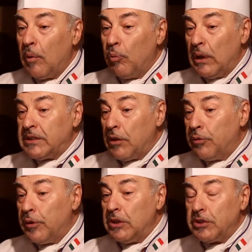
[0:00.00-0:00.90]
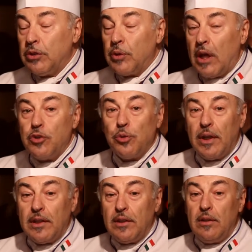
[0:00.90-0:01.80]
once I finished and
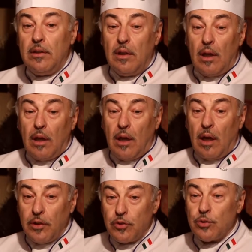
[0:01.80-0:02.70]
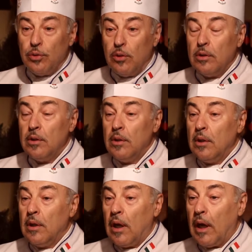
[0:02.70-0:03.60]
graduated high school,
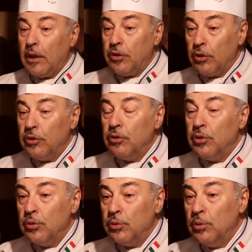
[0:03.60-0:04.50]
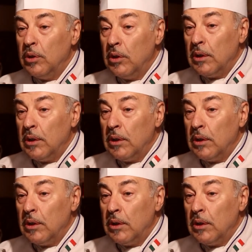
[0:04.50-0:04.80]
I turned to